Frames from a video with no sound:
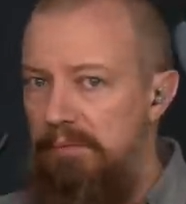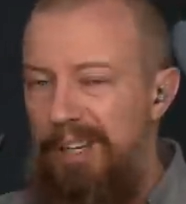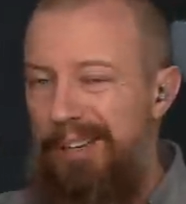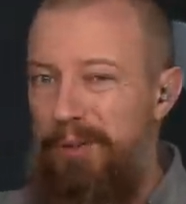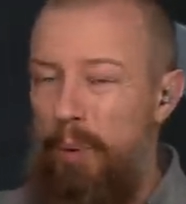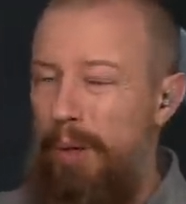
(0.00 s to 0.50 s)

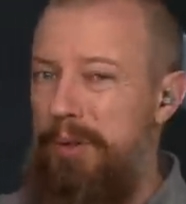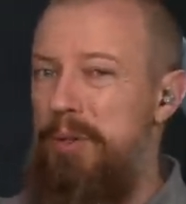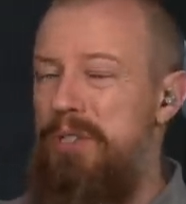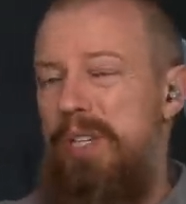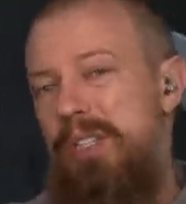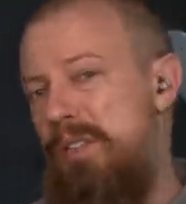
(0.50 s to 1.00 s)
If you want
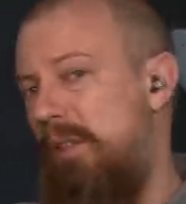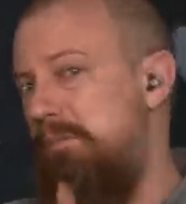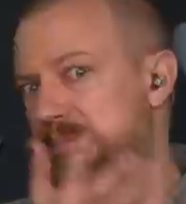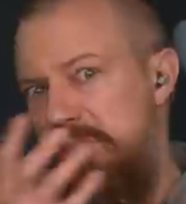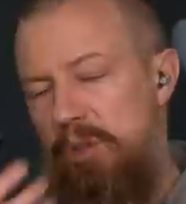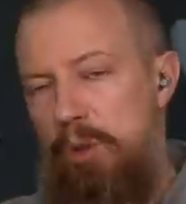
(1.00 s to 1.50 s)
those things, then
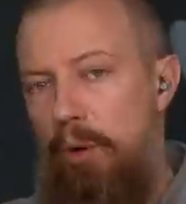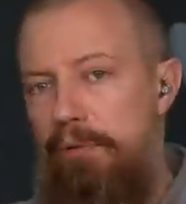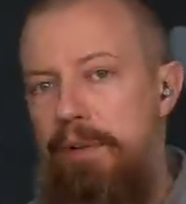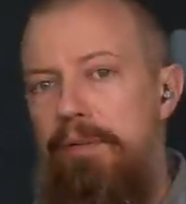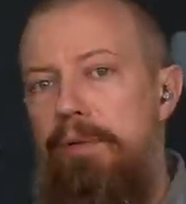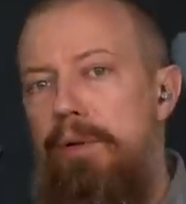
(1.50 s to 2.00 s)
go
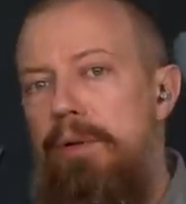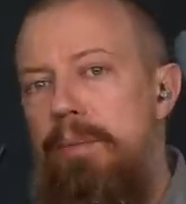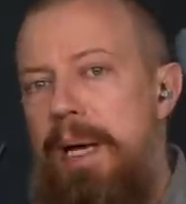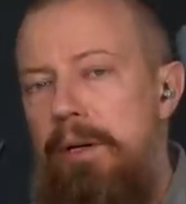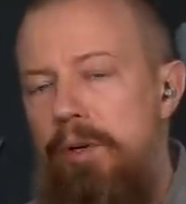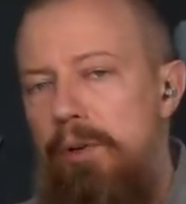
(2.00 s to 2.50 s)
for the, the
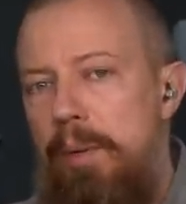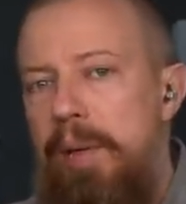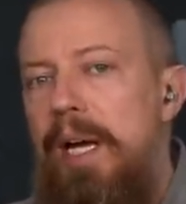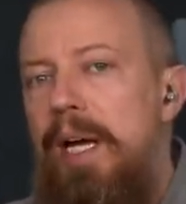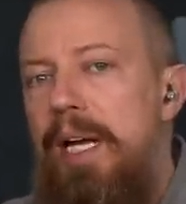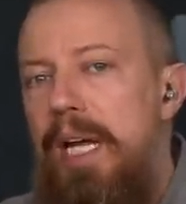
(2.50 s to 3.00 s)
battery grip.
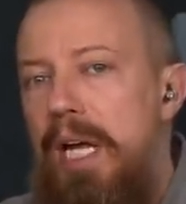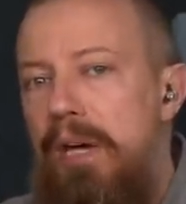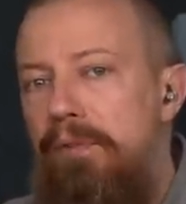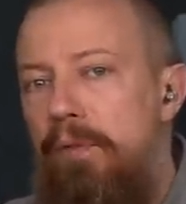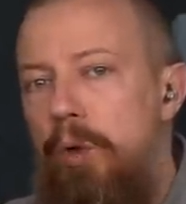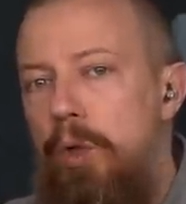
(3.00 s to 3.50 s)
If
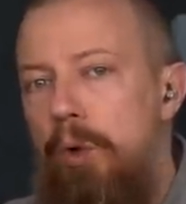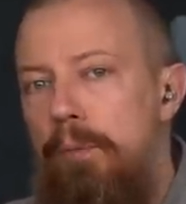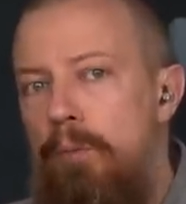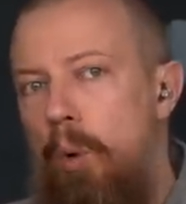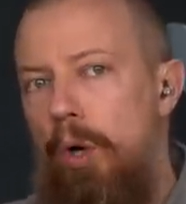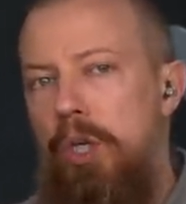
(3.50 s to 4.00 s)
you're
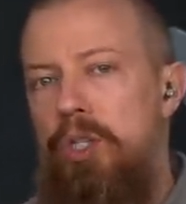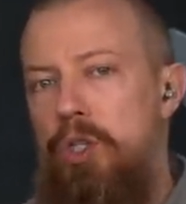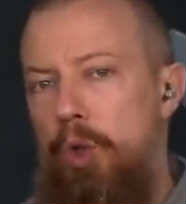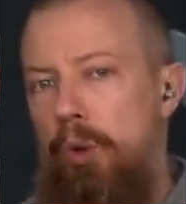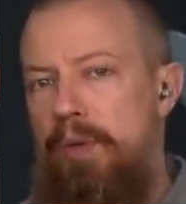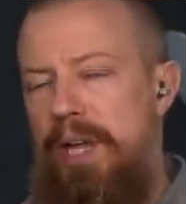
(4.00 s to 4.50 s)
more
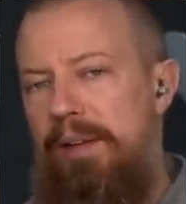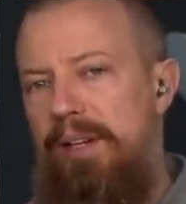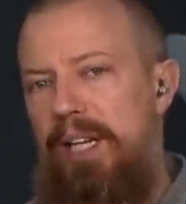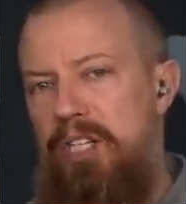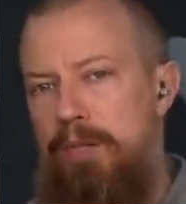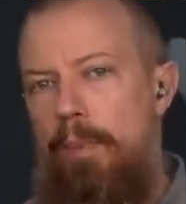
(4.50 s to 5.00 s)
concerned with
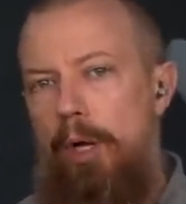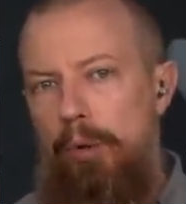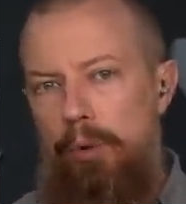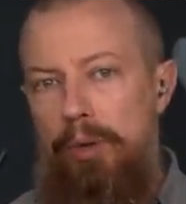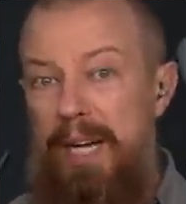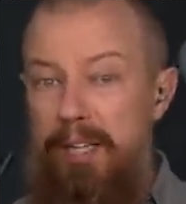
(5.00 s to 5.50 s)
having a
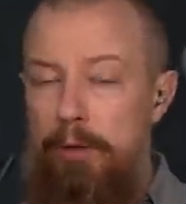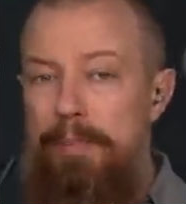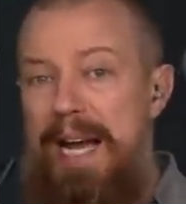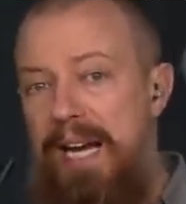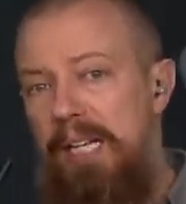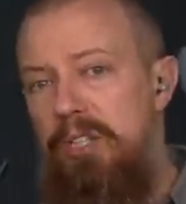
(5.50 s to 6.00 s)
smaller, lighter
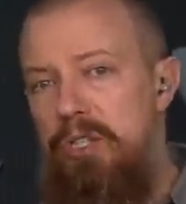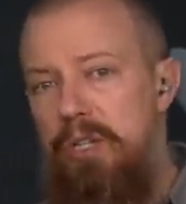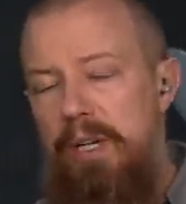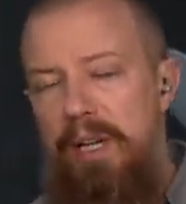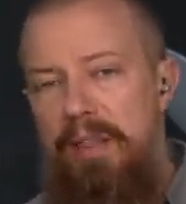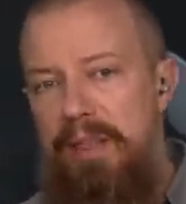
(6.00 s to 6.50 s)
package,
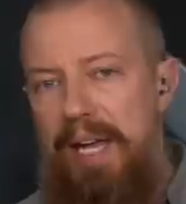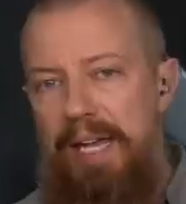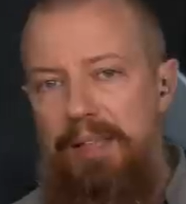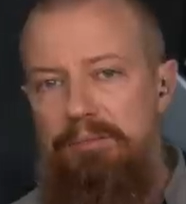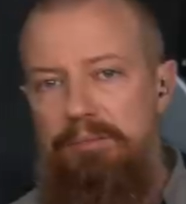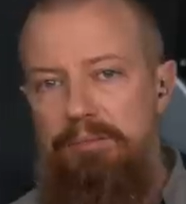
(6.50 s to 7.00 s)

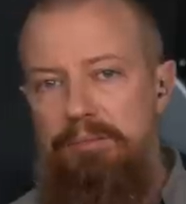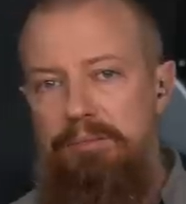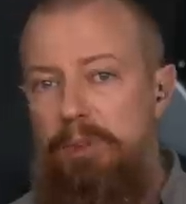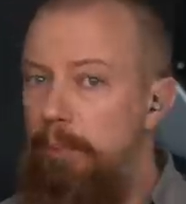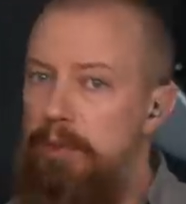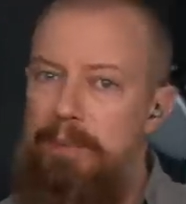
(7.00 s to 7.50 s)
then
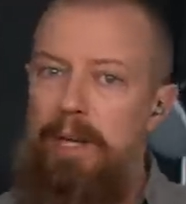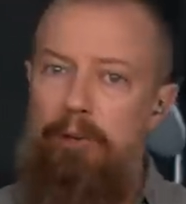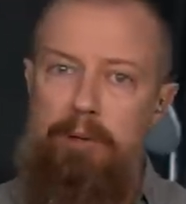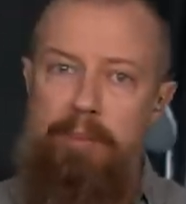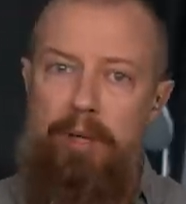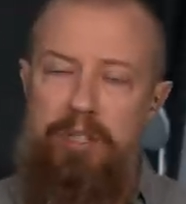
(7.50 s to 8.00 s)
don't put the battery
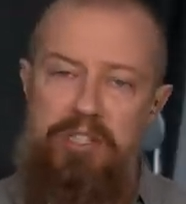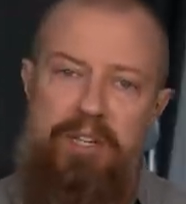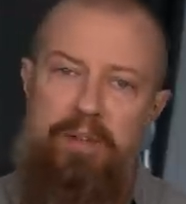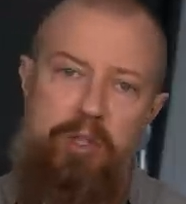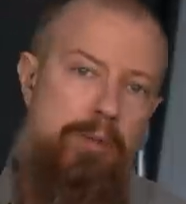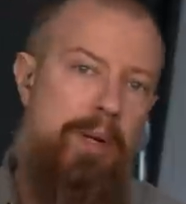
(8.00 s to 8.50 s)
grip on it. Just
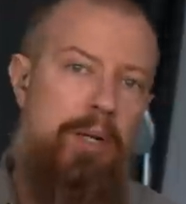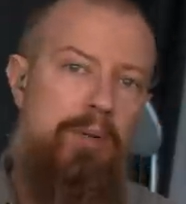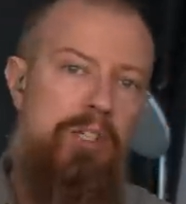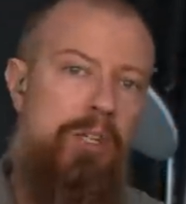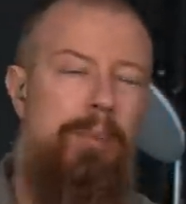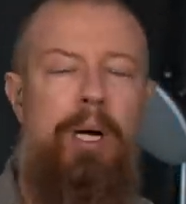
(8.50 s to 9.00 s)
have extra
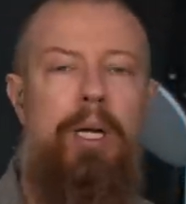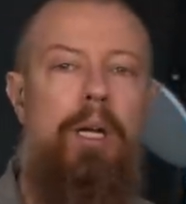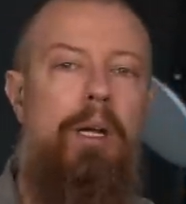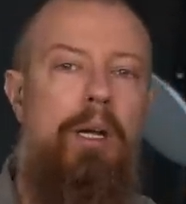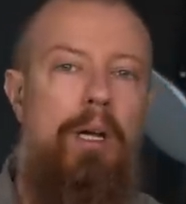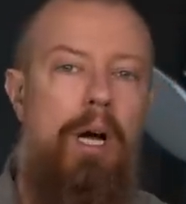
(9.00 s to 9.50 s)
batteries in your pocket.
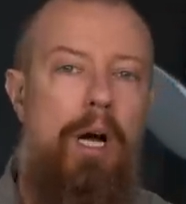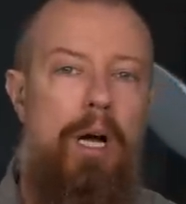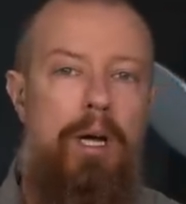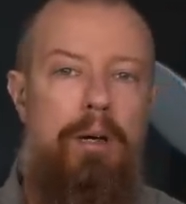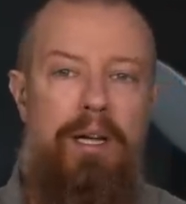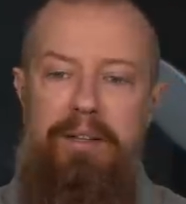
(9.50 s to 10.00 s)

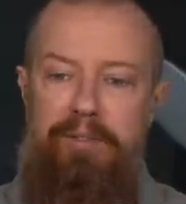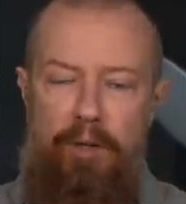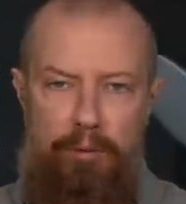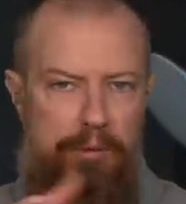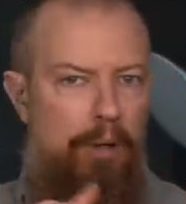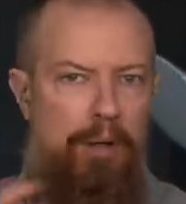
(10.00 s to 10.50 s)
Uh, and if you
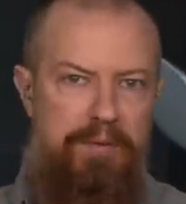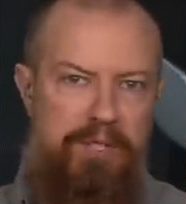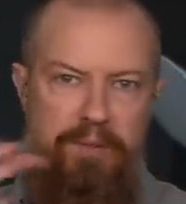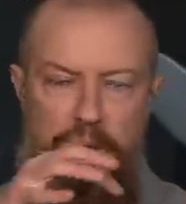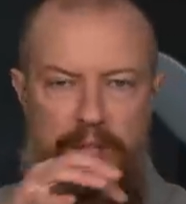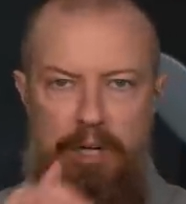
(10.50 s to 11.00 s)
don't, you know, obviously
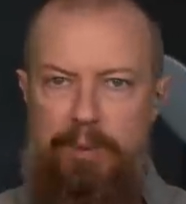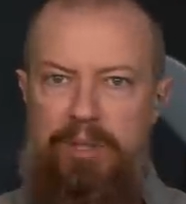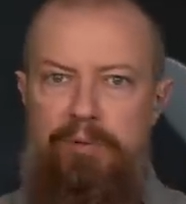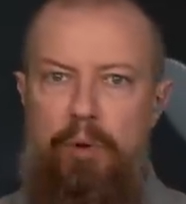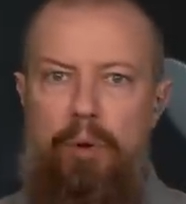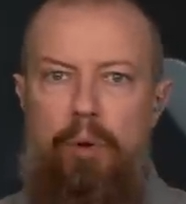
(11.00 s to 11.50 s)
if you don't care about the
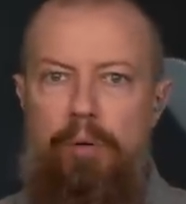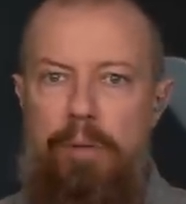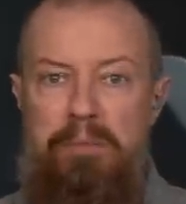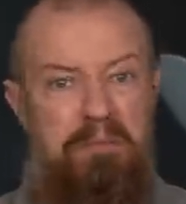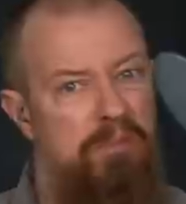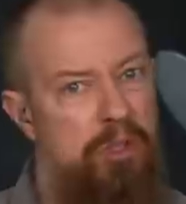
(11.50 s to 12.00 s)
vertical grip,
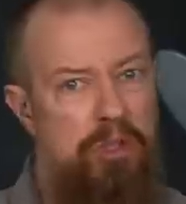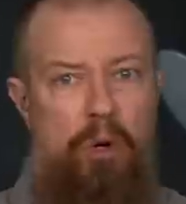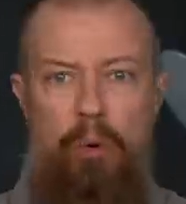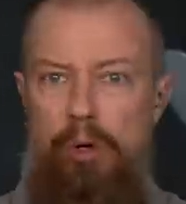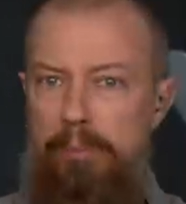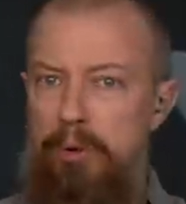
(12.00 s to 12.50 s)

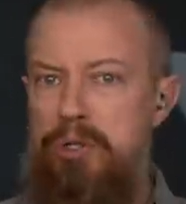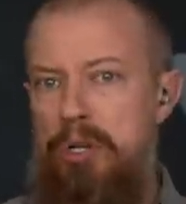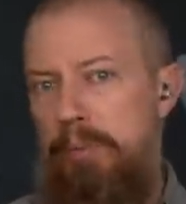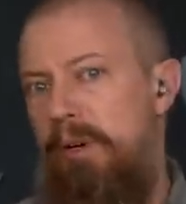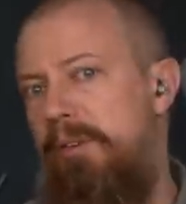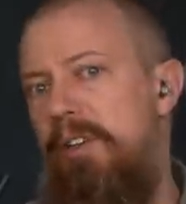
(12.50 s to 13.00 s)
total personal
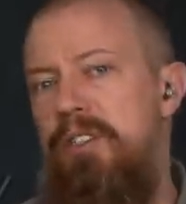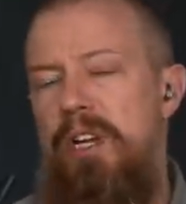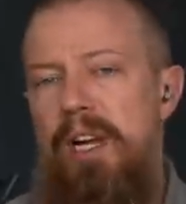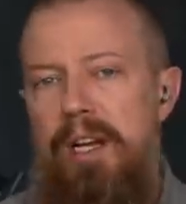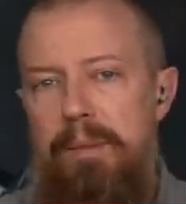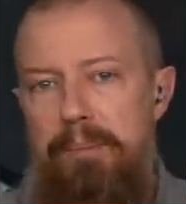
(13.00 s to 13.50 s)
preference.
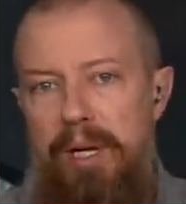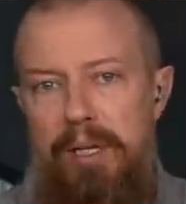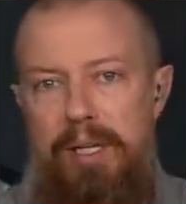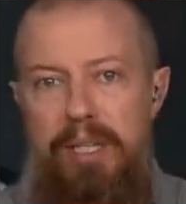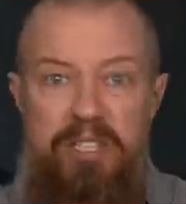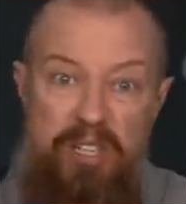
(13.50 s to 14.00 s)
But
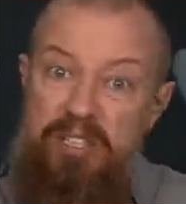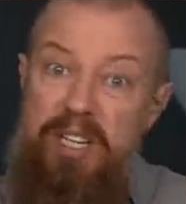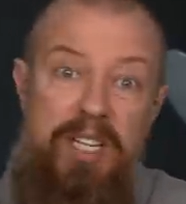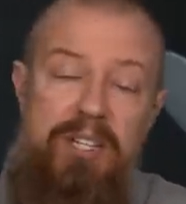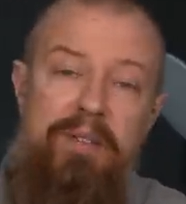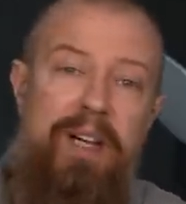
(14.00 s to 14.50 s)
it's it's a
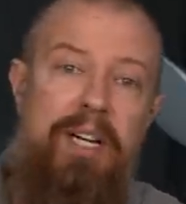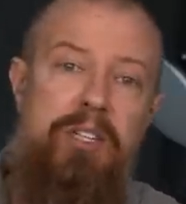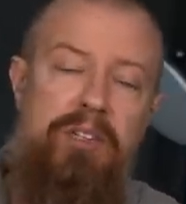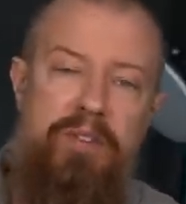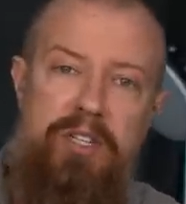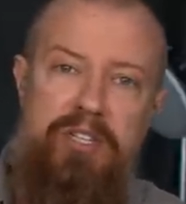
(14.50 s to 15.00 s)
nice
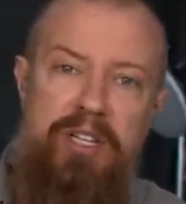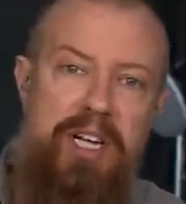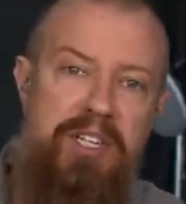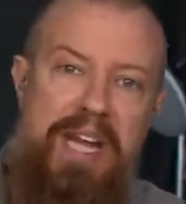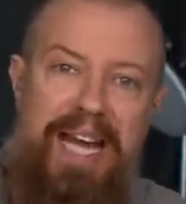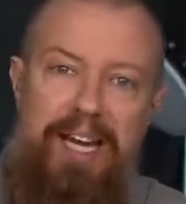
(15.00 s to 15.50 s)
advantage. If it's a
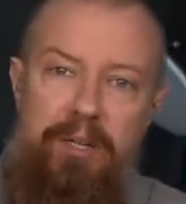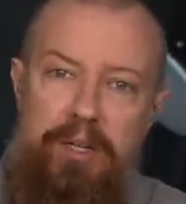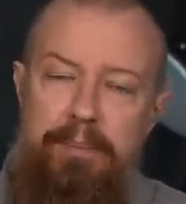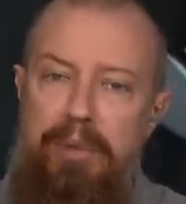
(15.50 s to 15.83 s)
nice add-on.